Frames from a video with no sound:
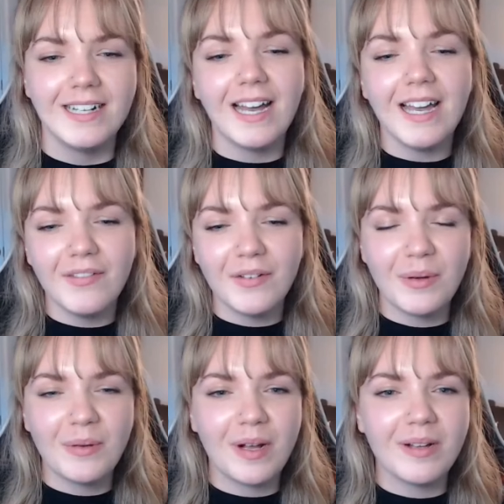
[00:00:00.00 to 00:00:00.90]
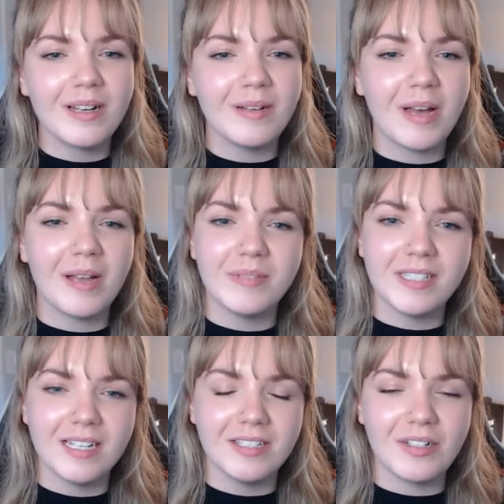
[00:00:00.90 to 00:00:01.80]
Hi everyone, welcome. I'm
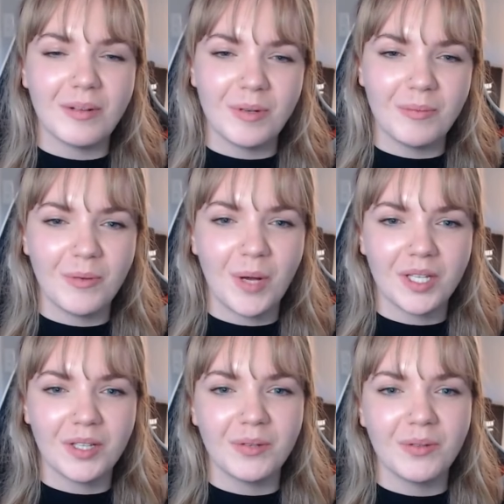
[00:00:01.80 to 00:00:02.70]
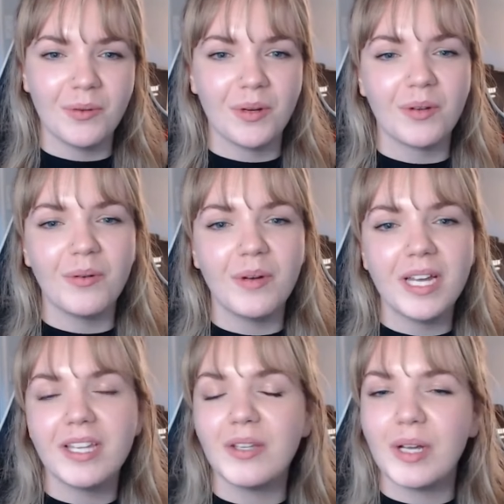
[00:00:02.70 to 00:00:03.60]
Sage and I'm going to be walking you through a
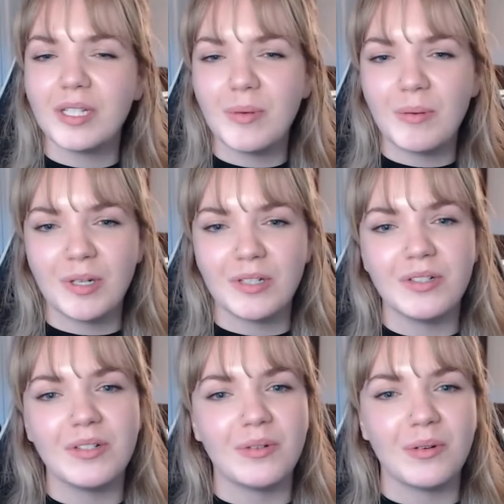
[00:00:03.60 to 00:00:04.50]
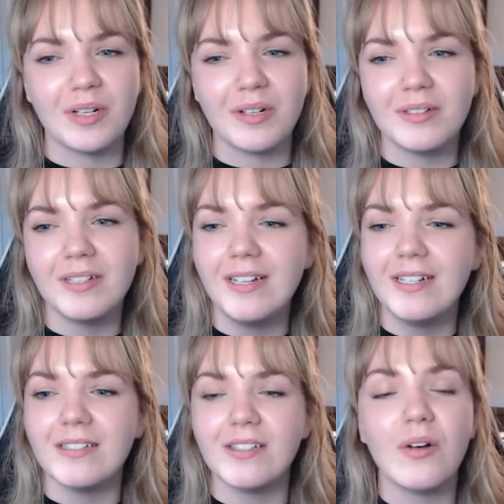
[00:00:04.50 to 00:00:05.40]
quick UXPin Merge tutorial.
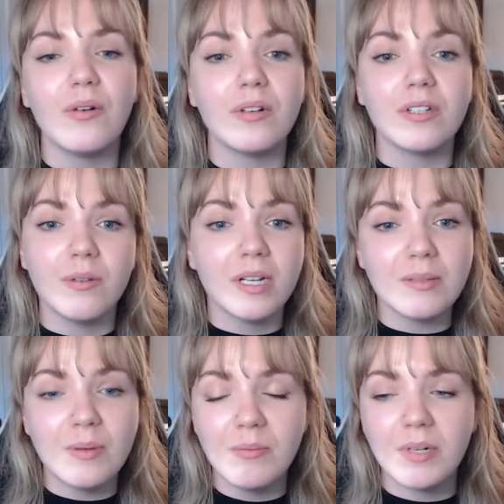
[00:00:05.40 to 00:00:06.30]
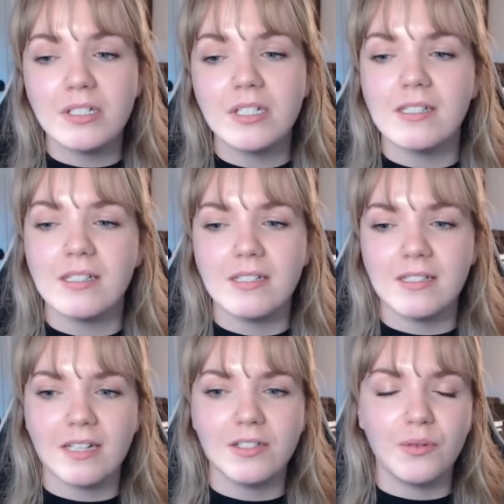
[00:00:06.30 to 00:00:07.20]
So UXPin Merge is a
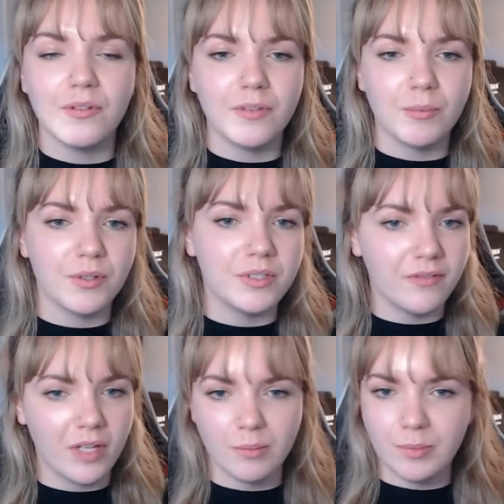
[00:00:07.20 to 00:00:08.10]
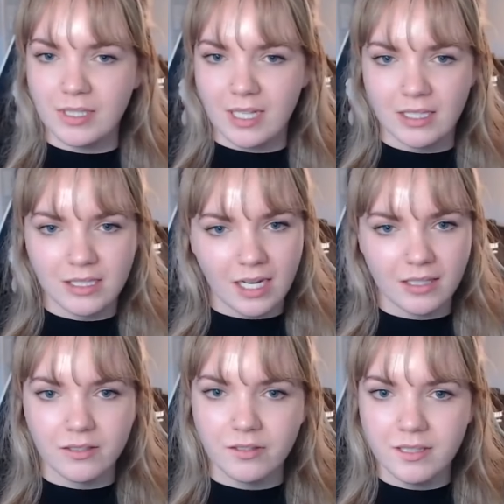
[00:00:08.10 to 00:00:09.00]
design tool for both developers and
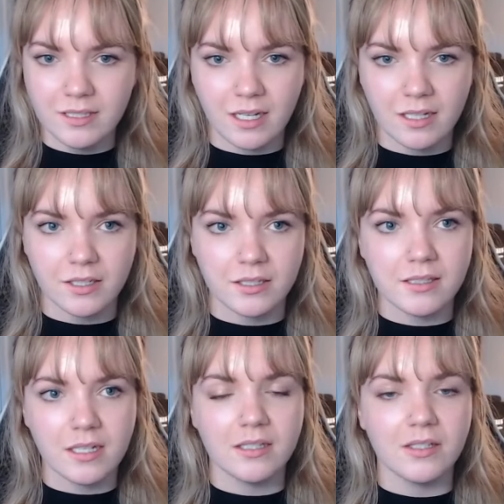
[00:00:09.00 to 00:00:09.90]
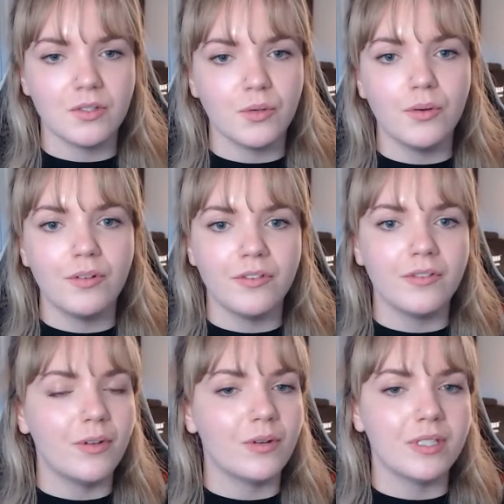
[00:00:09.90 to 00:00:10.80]
technical designers. It's a tool for
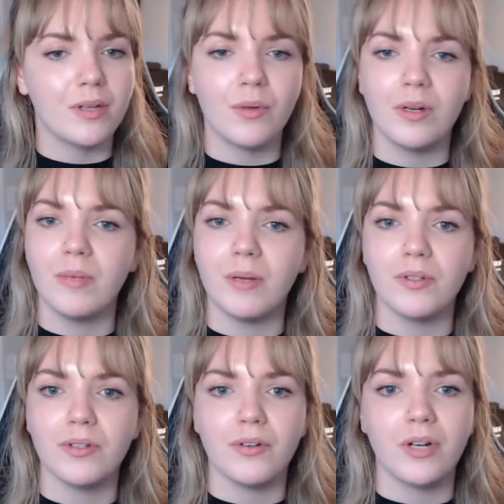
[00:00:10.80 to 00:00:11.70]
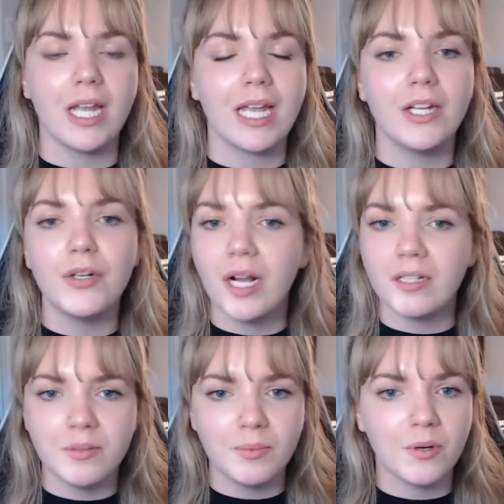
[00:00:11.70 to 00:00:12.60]
folks that want to be able to create
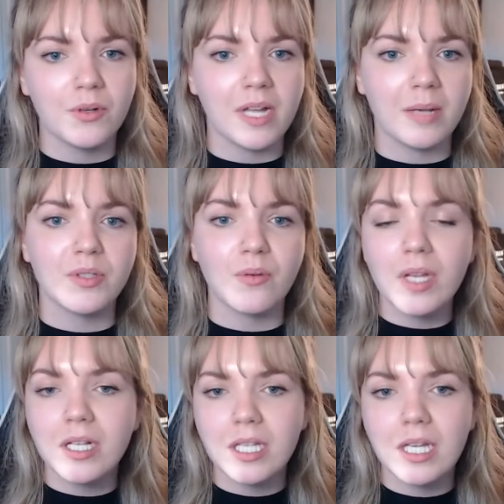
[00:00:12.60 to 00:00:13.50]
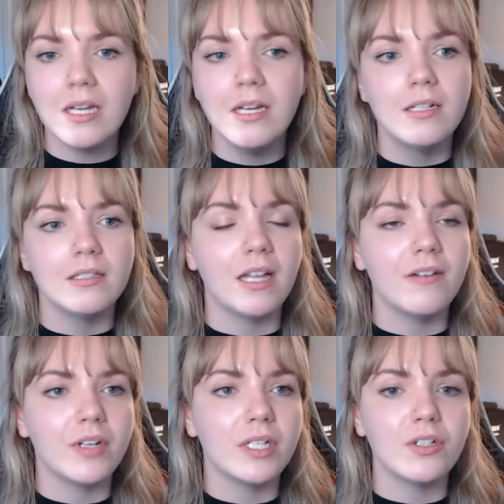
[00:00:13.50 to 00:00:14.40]
interactive prototypes quickly,
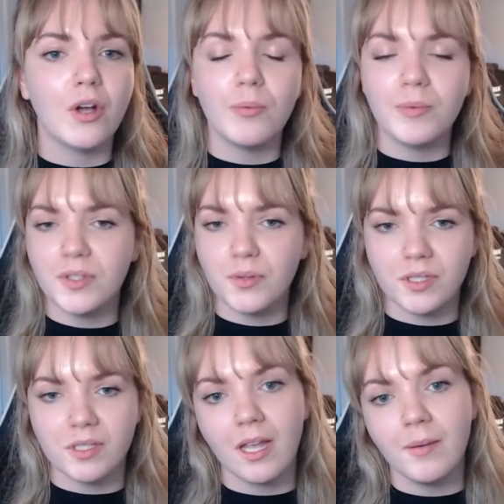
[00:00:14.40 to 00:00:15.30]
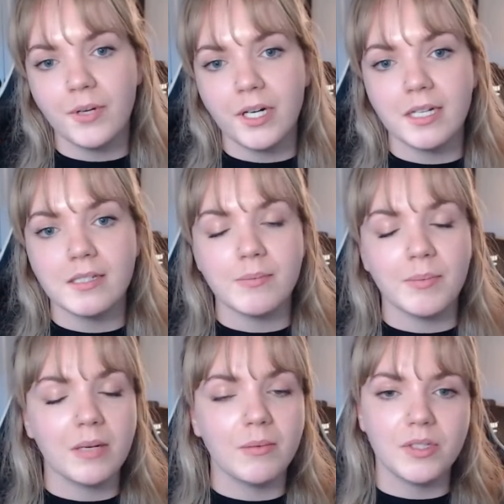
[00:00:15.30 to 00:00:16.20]
leverage open source libraries,
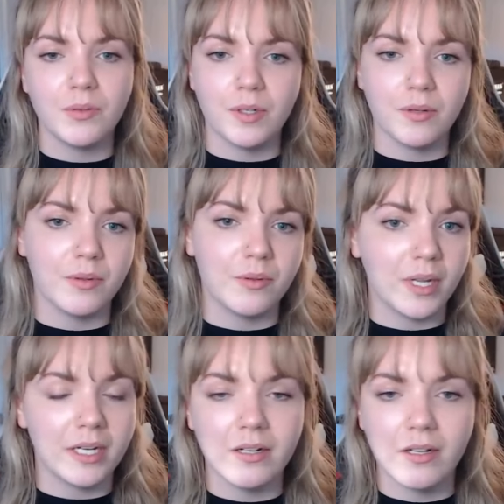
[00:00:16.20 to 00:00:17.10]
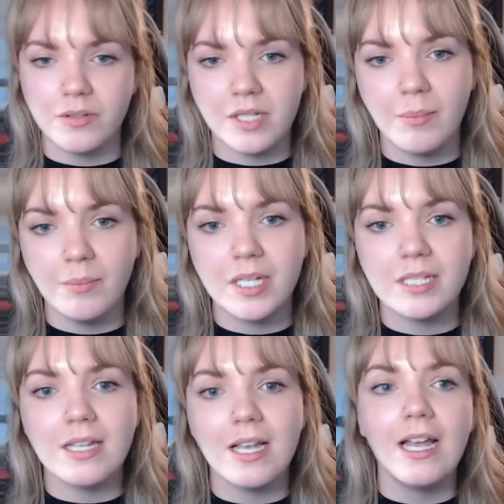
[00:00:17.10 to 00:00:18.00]
be able to work with ready to go
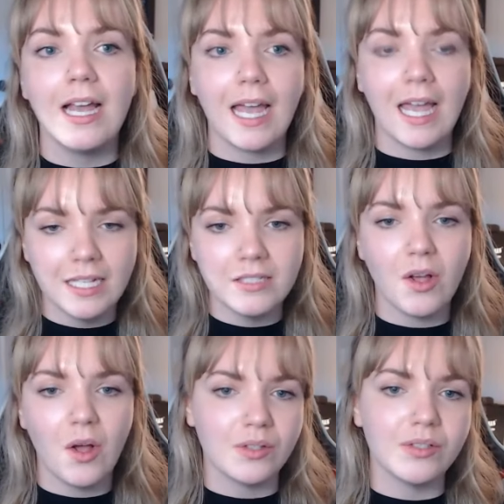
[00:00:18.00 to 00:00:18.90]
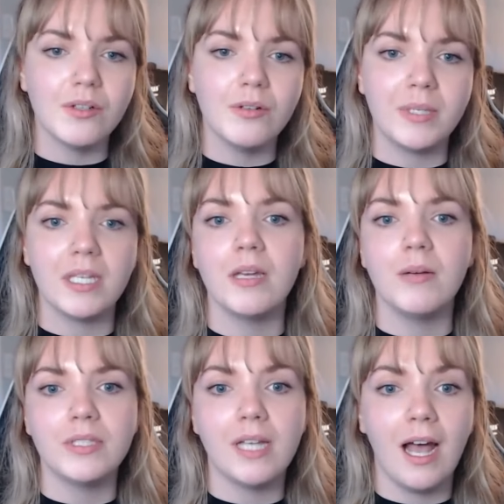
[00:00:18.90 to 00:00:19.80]
templates, and also being
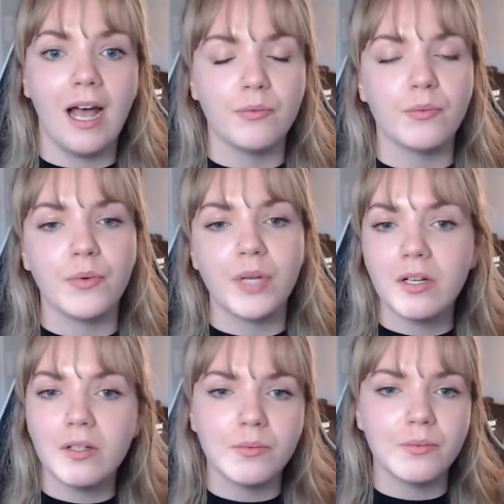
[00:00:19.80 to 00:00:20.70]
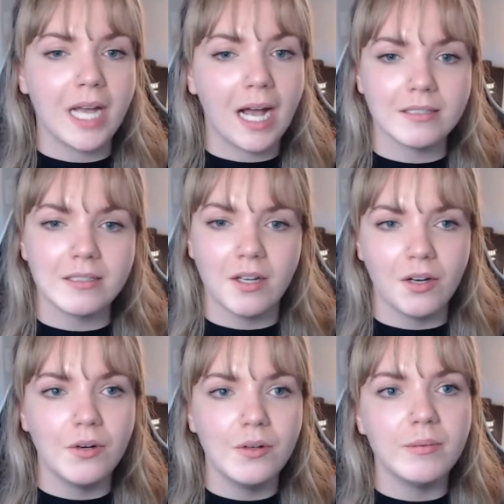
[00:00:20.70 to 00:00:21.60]
able to have real React
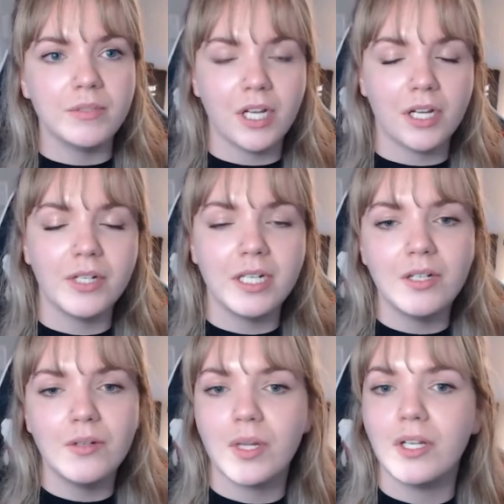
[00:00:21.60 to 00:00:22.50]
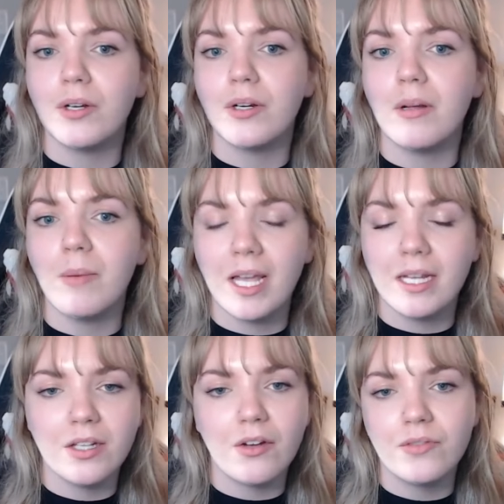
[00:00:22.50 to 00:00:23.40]
code generated when you're
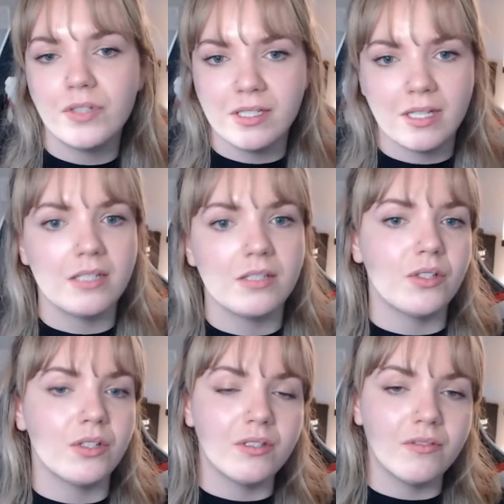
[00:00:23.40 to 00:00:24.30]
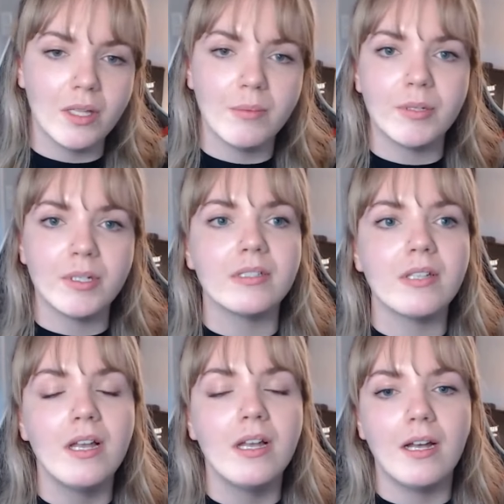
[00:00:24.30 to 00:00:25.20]
handing over designs to your developers
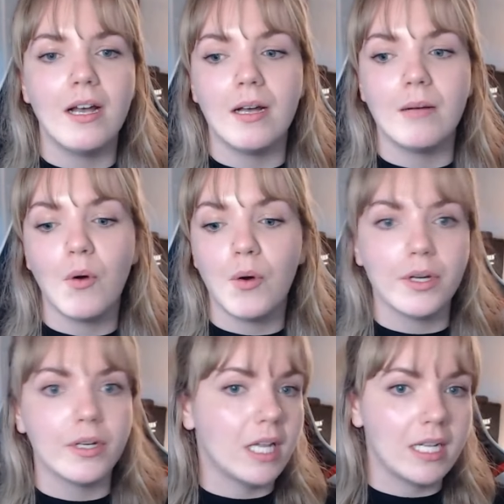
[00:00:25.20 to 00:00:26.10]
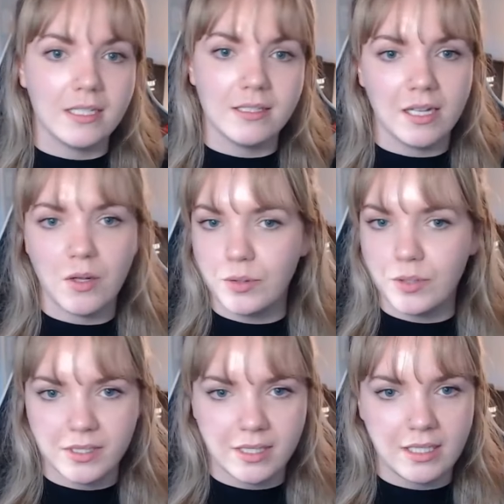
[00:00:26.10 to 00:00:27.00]
or any
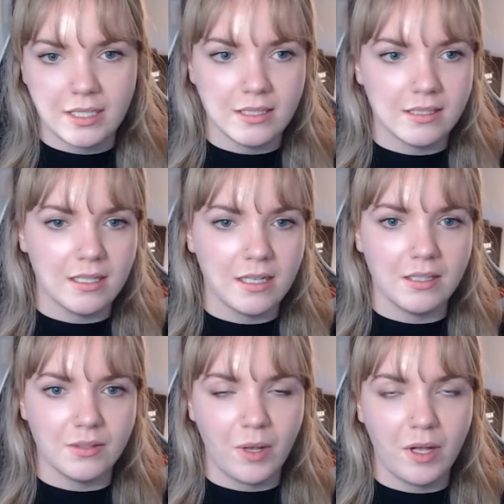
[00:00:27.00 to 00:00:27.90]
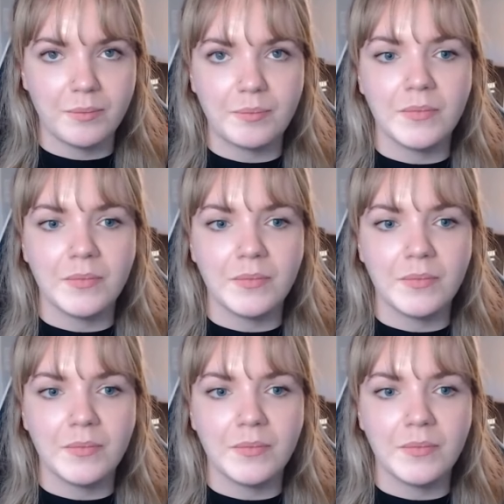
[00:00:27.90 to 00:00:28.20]
stakeholders that need to see it as well.